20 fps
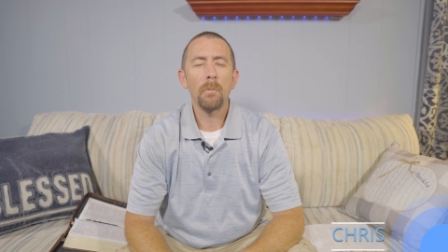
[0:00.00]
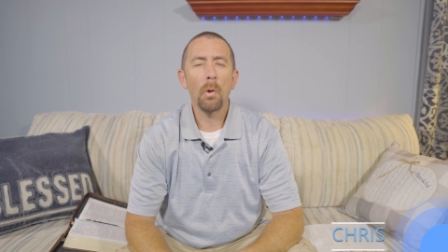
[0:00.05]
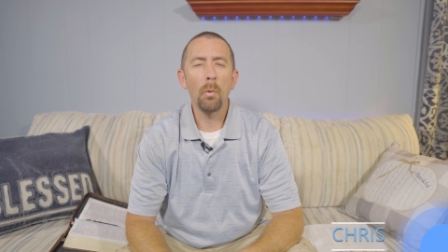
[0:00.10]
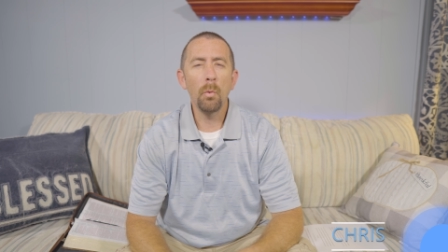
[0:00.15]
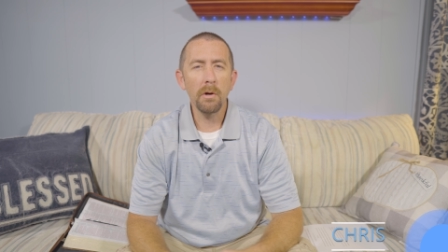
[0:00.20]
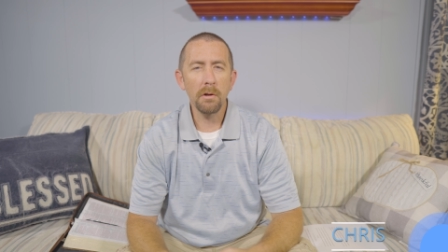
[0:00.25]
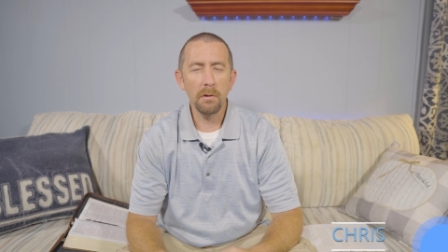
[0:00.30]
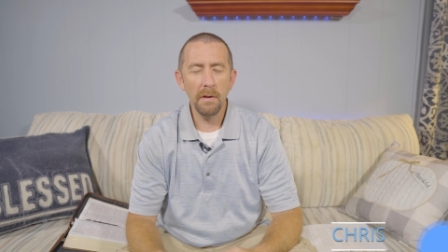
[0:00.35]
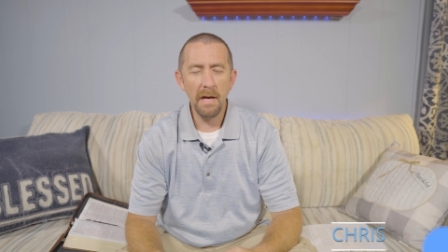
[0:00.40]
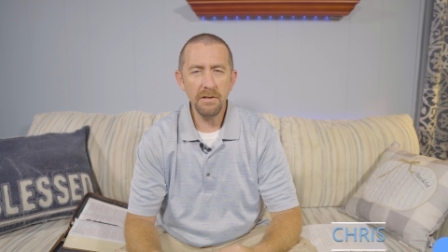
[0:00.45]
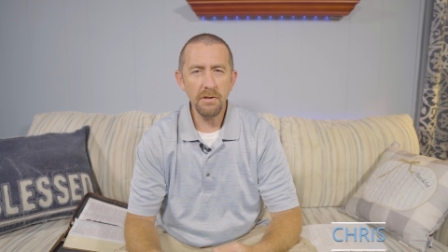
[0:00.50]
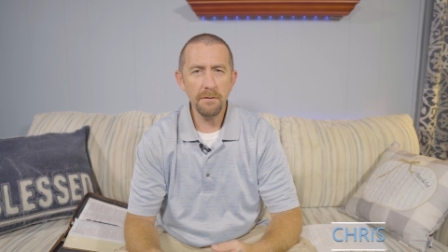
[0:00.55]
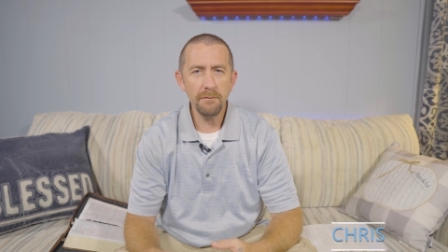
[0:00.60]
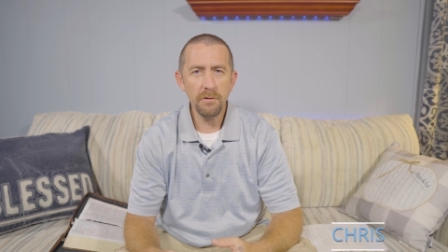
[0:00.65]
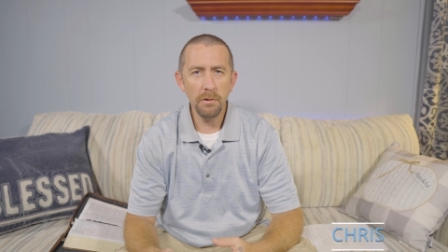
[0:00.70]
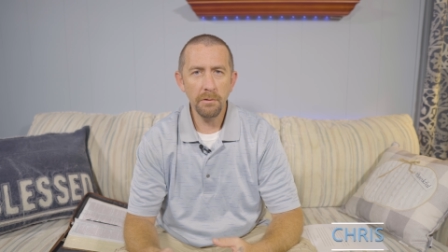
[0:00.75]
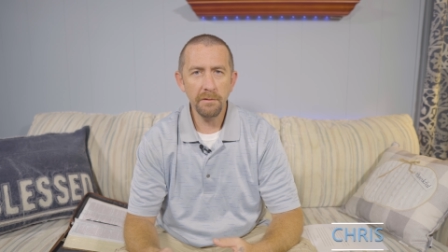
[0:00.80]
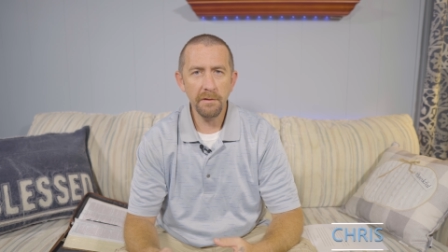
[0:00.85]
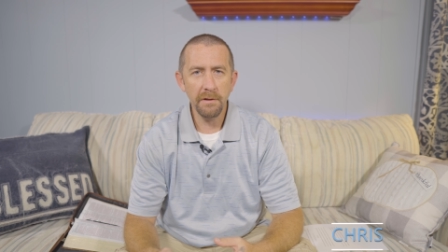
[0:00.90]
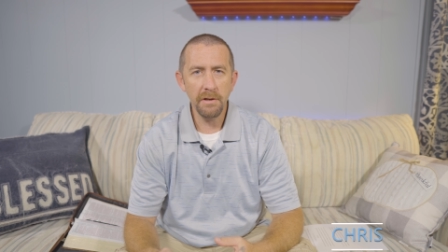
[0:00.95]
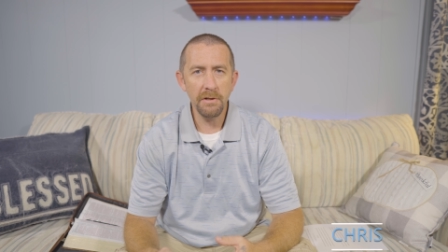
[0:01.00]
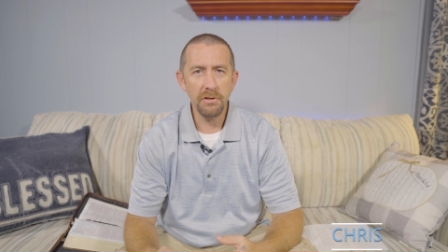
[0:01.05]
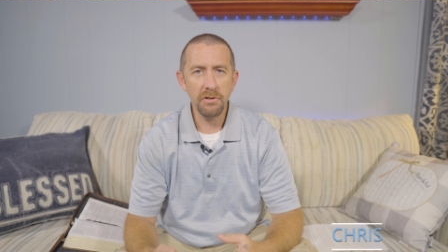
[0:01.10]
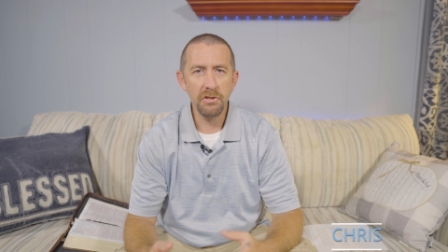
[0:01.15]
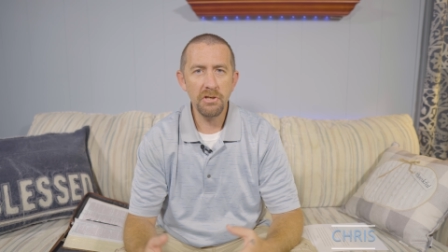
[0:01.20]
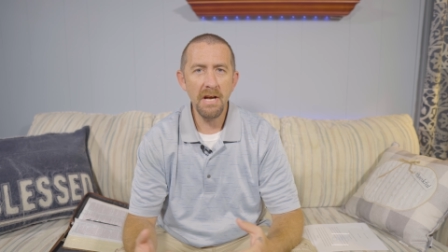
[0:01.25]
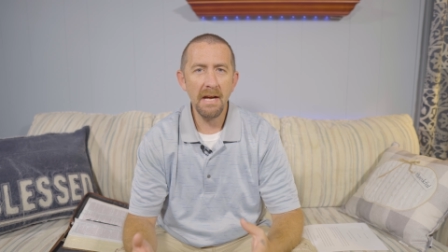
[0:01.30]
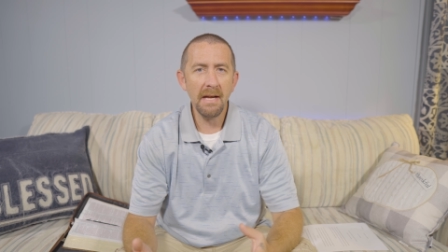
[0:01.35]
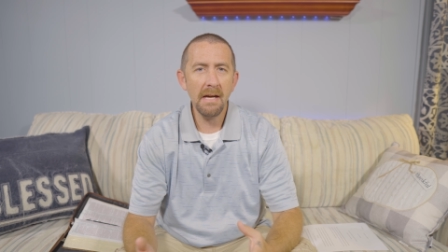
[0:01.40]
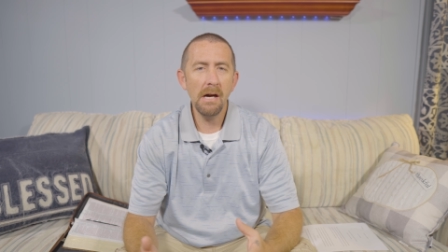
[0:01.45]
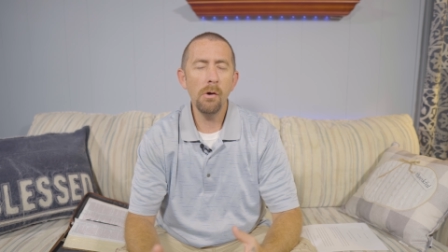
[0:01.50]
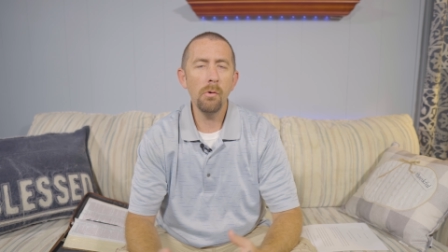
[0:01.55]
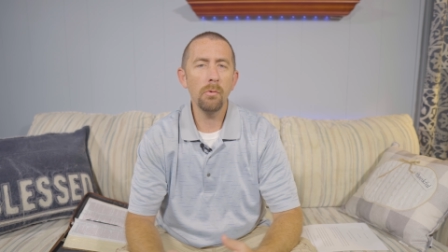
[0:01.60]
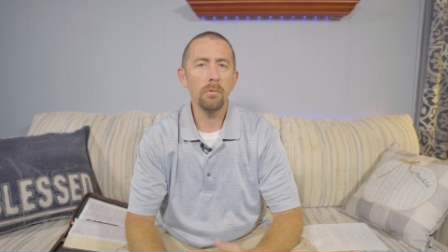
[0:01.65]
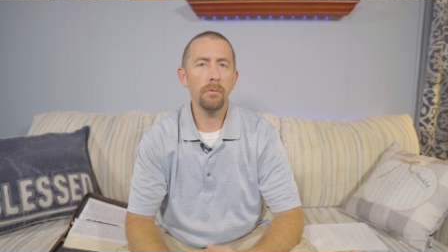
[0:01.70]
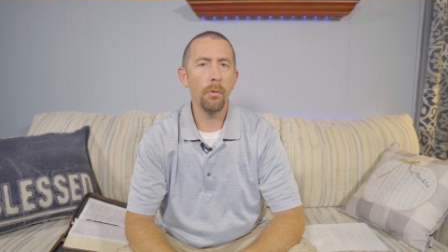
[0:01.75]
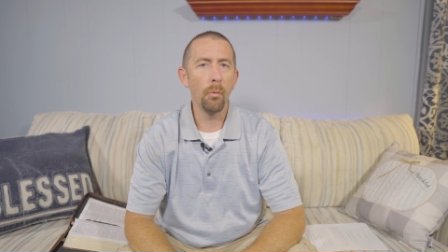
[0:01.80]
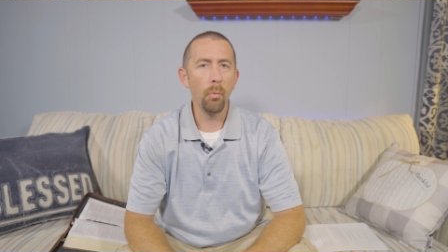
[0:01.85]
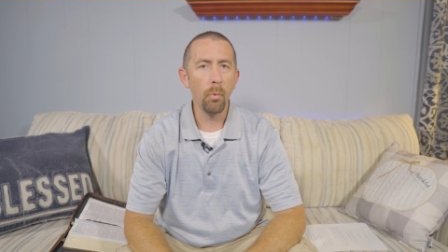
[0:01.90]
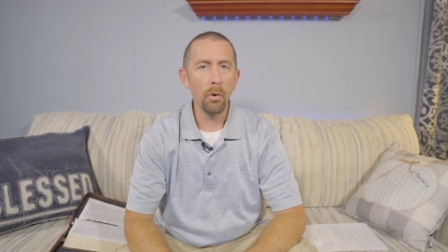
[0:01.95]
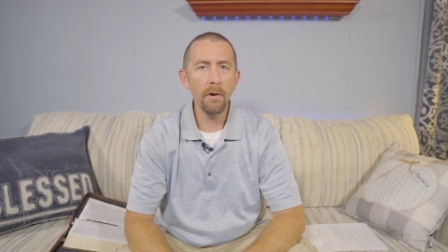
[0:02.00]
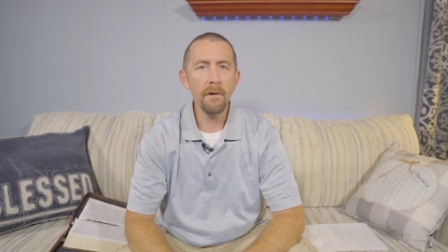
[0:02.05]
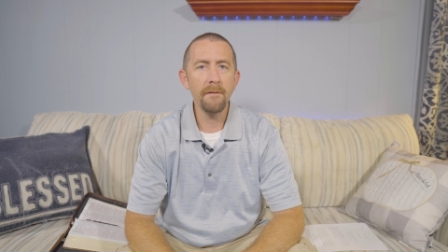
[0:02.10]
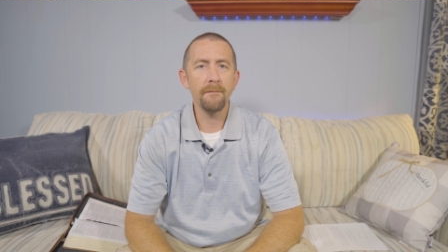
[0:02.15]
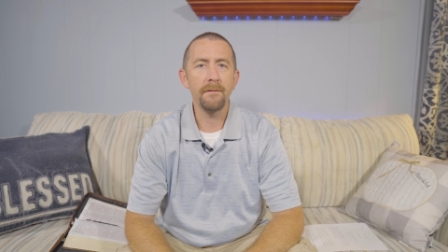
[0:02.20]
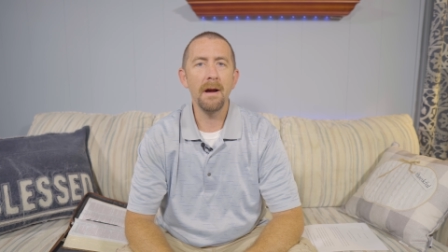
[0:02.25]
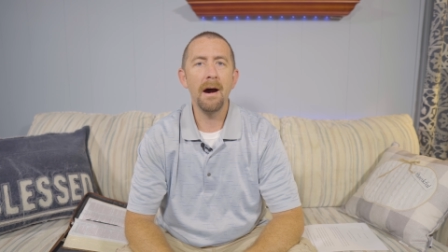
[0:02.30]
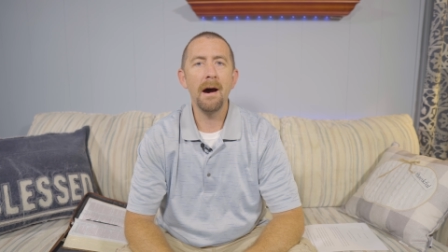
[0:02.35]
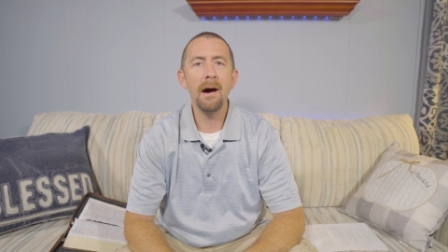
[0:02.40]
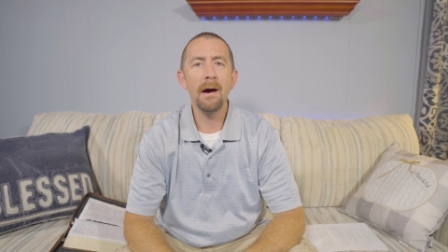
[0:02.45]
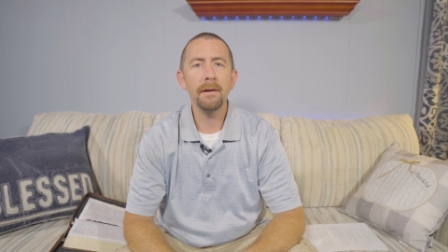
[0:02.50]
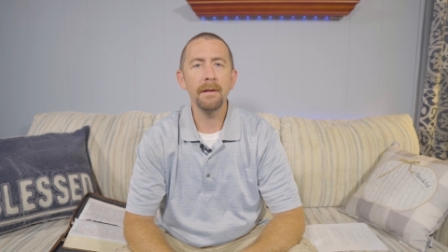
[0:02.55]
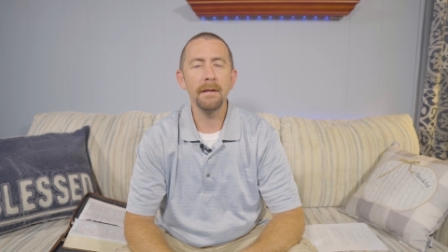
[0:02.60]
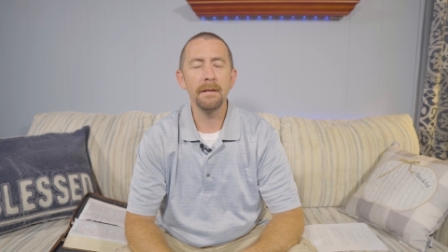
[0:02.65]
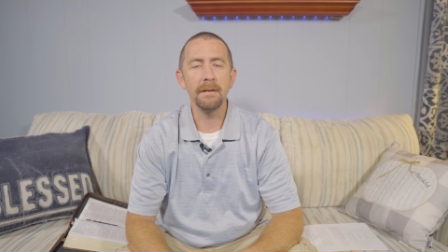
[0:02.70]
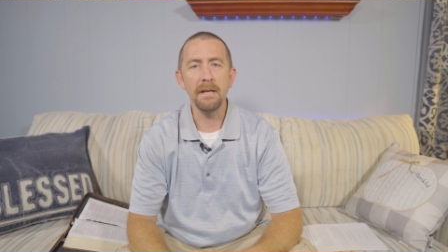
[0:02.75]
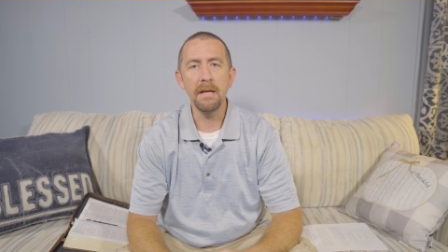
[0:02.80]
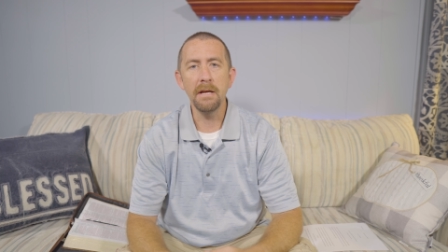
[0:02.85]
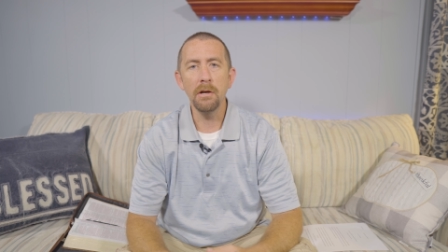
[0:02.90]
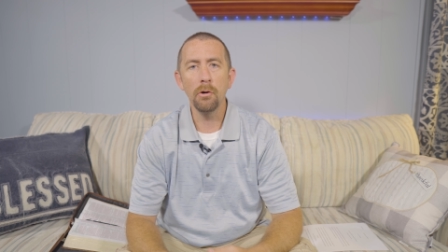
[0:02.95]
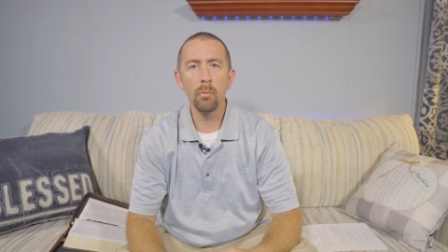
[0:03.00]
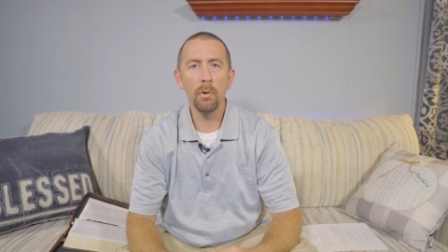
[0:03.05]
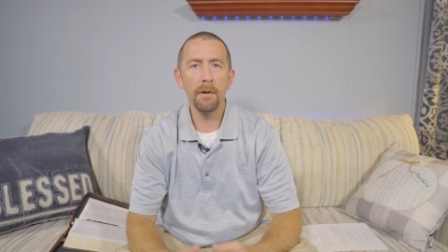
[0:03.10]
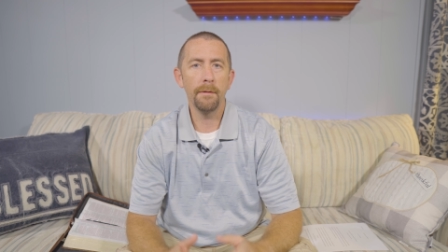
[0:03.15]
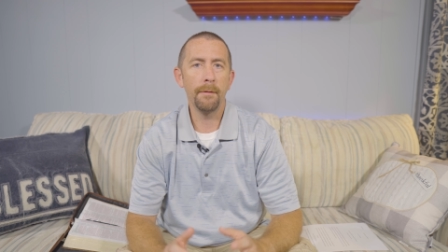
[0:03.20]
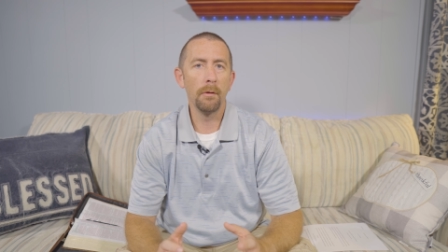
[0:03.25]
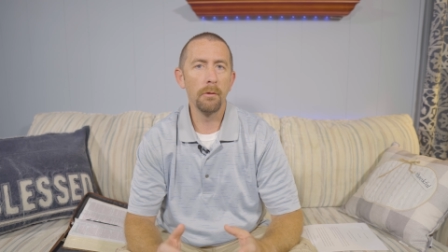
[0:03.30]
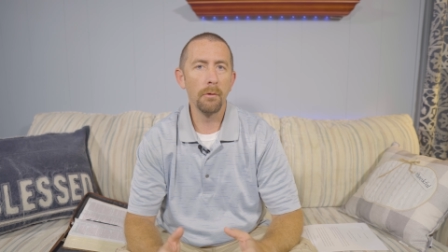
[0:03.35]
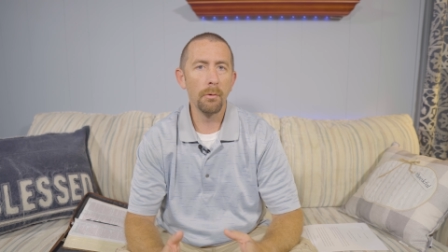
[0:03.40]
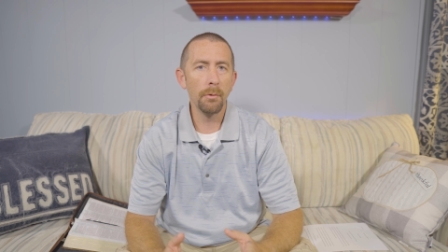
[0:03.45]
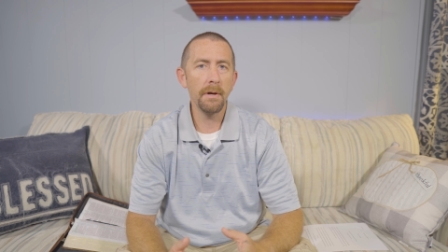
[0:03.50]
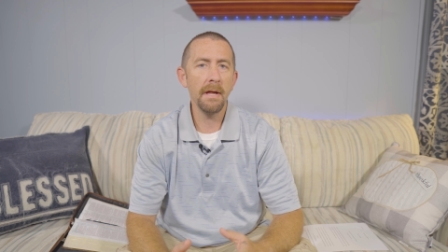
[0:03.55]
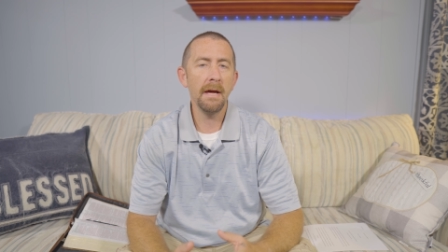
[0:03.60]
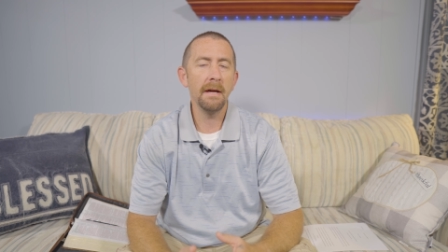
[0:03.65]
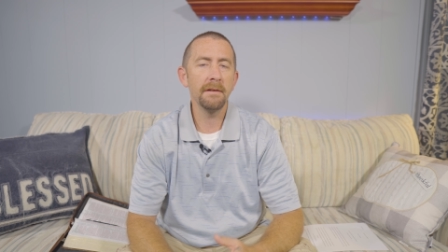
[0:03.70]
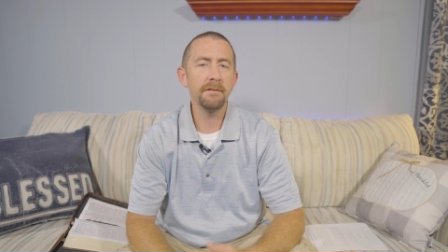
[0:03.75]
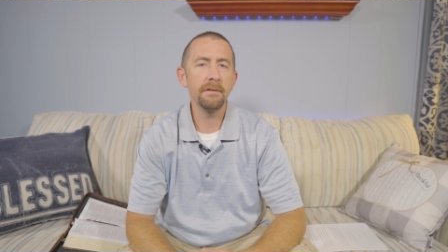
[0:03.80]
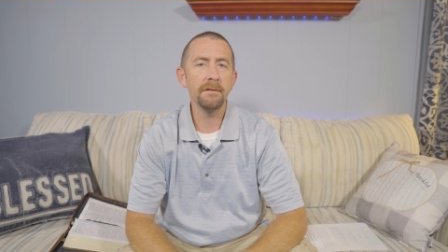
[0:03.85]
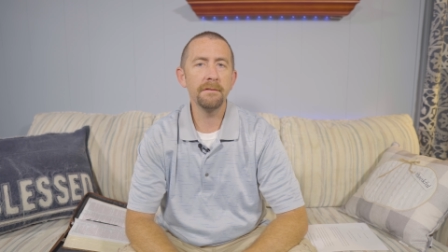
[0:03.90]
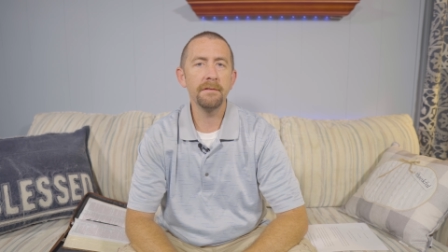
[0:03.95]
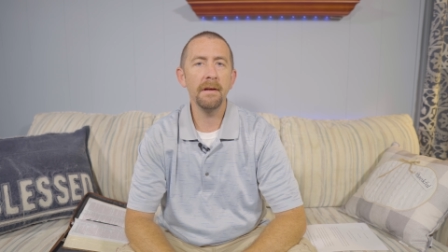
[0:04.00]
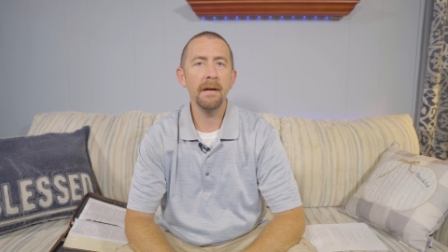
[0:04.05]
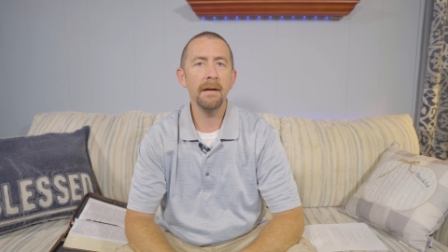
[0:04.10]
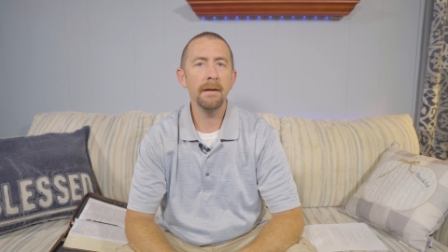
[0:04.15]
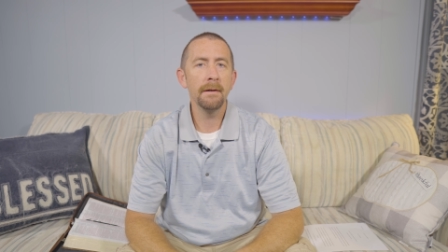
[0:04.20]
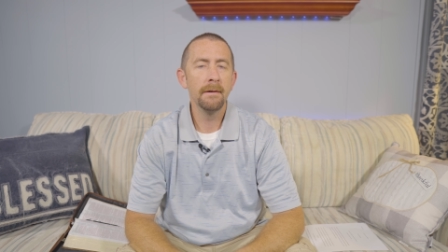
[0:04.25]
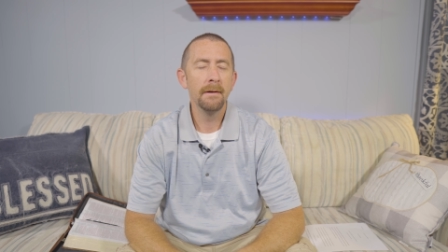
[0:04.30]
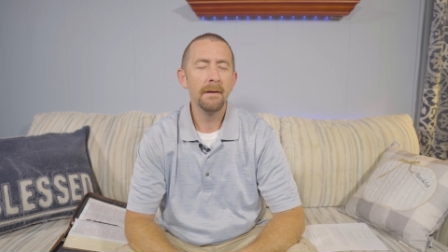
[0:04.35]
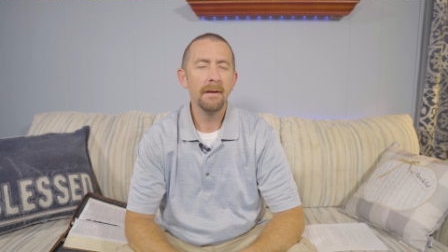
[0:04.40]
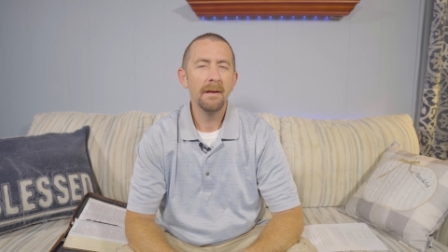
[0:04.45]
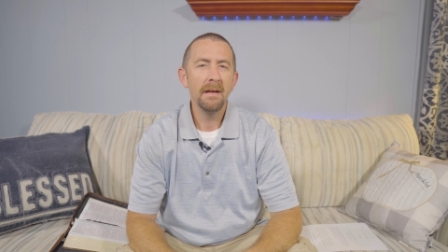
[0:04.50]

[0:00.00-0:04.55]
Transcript: We're glad you've chosen to check out the Word of God and to hear what the Lord has to say.